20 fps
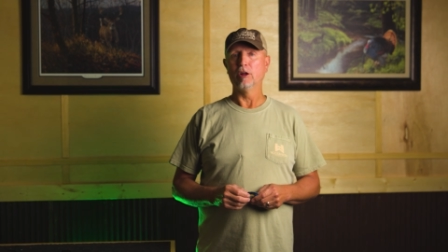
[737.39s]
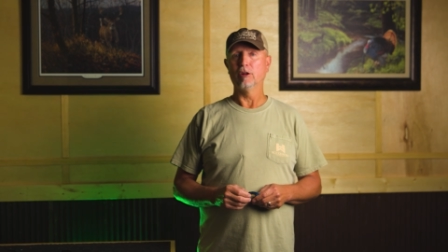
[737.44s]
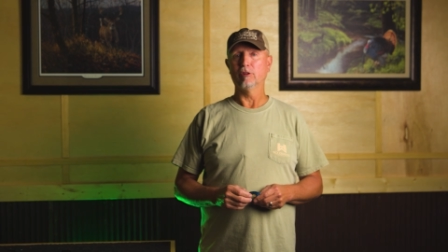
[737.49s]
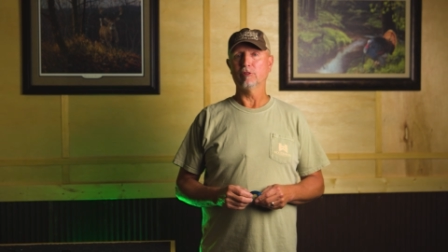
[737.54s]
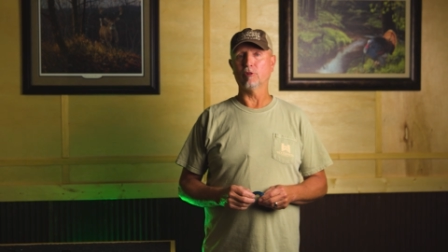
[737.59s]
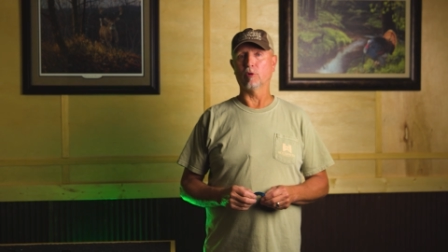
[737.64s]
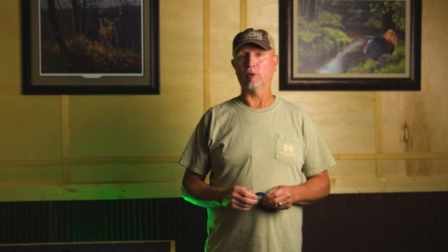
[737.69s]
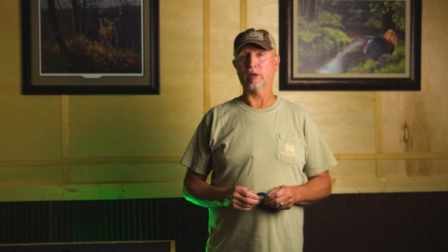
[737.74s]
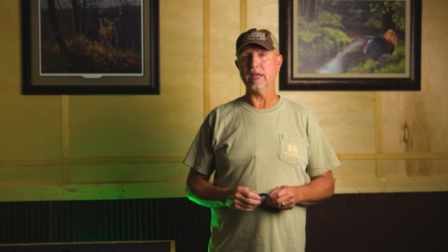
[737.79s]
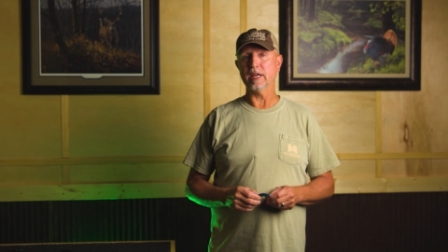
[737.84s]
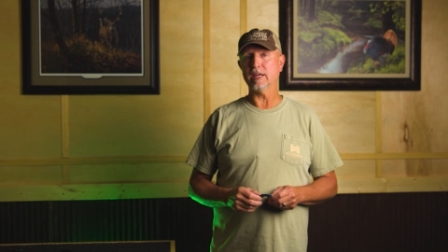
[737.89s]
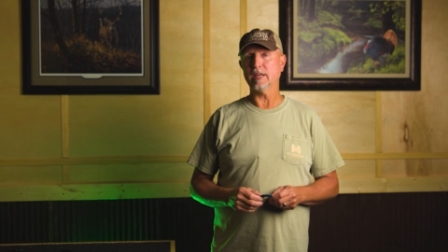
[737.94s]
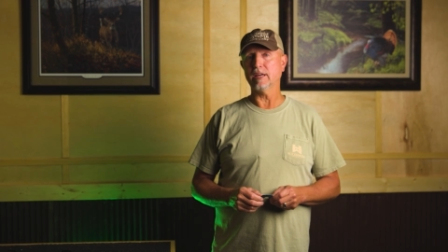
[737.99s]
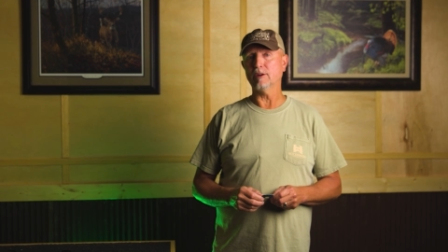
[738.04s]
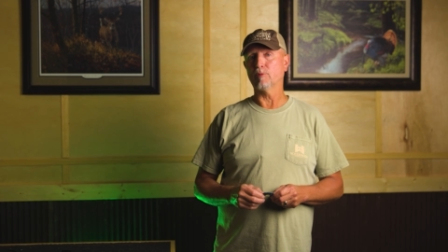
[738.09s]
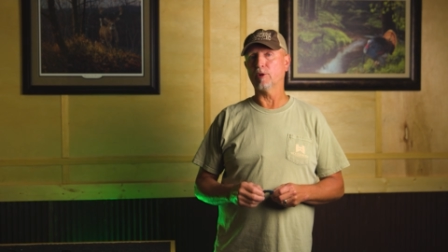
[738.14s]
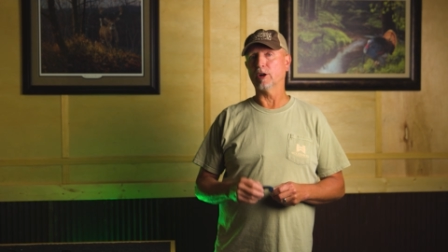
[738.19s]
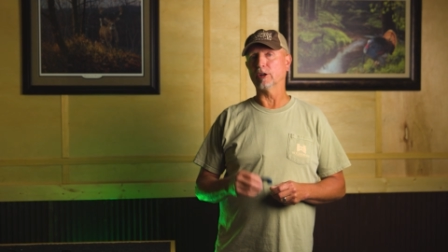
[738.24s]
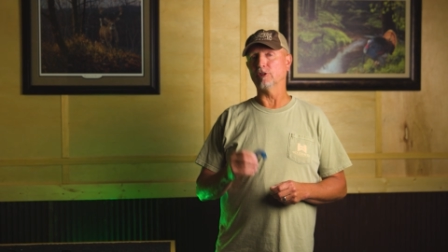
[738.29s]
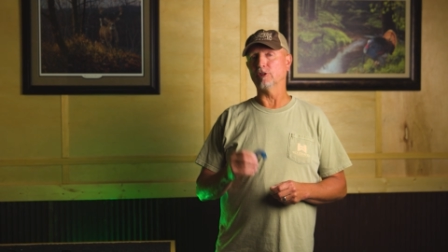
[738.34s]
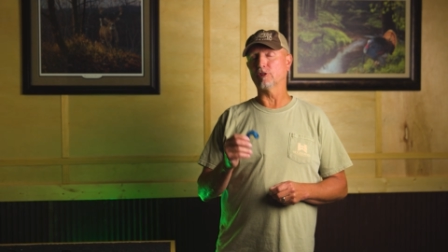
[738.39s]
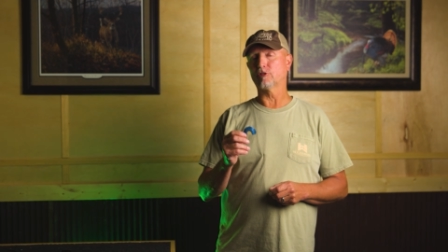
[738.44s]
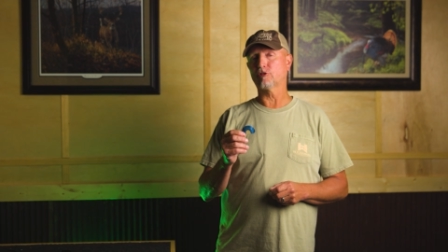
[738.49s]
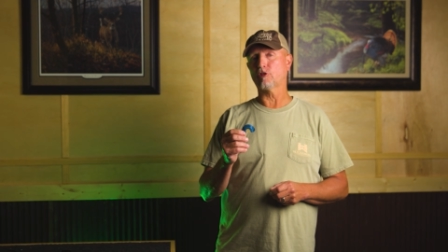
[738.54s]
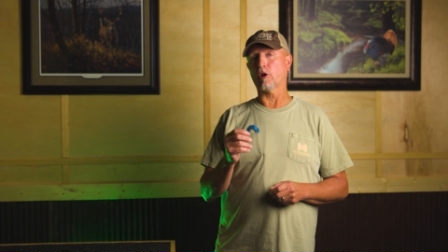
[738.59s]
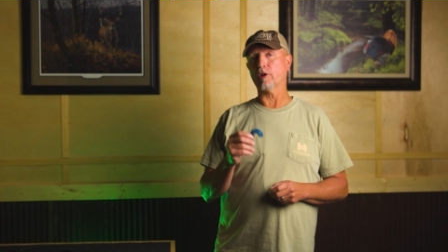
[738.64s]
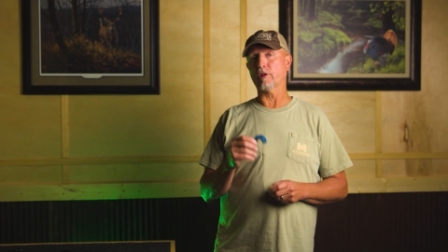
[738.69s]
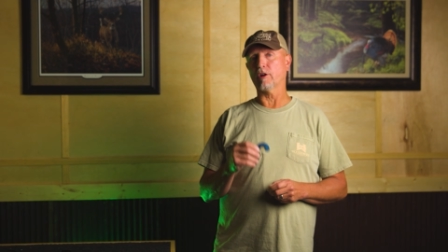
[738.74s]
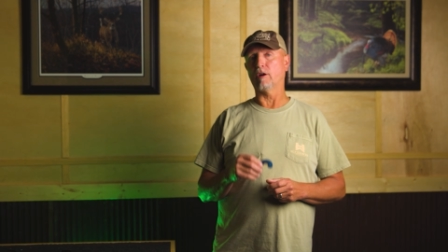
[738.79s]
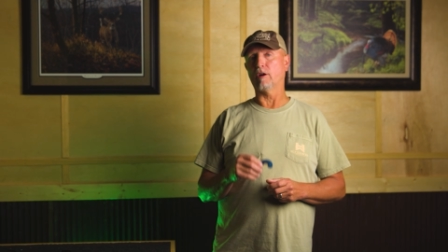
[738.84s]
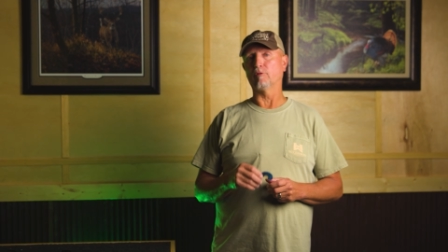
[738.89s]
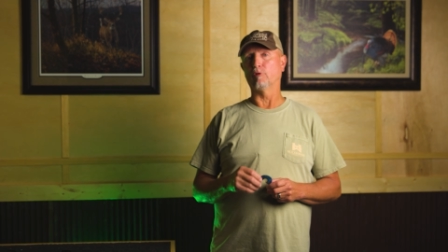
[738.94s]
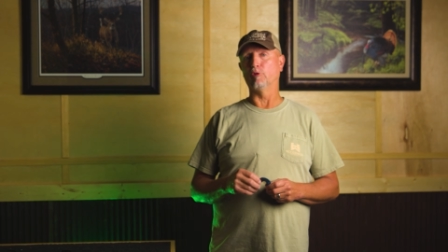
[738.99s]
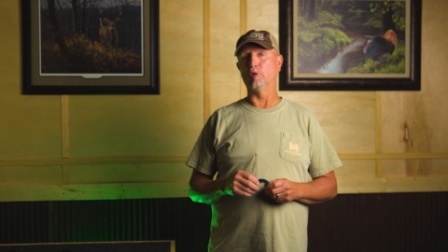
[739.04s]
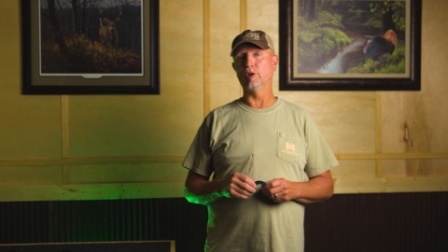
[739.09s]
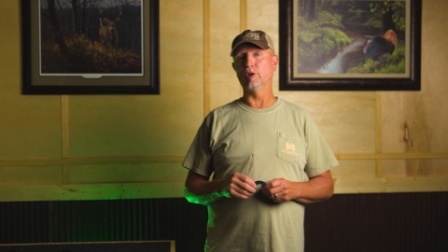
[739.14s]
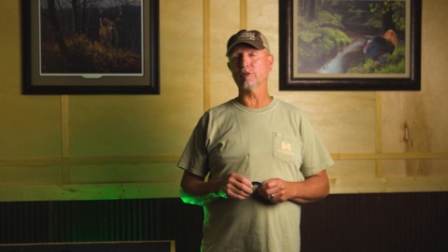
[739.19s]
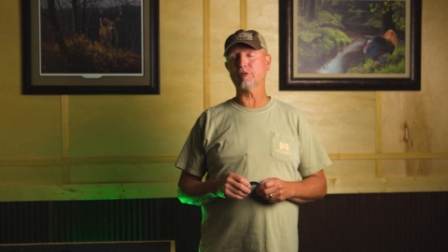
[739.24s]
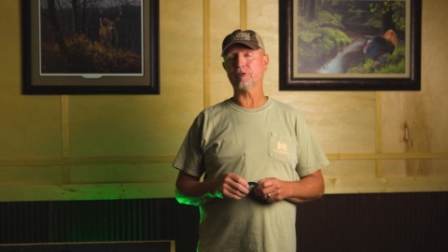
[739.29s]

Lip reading: So KeeKee Run just started off real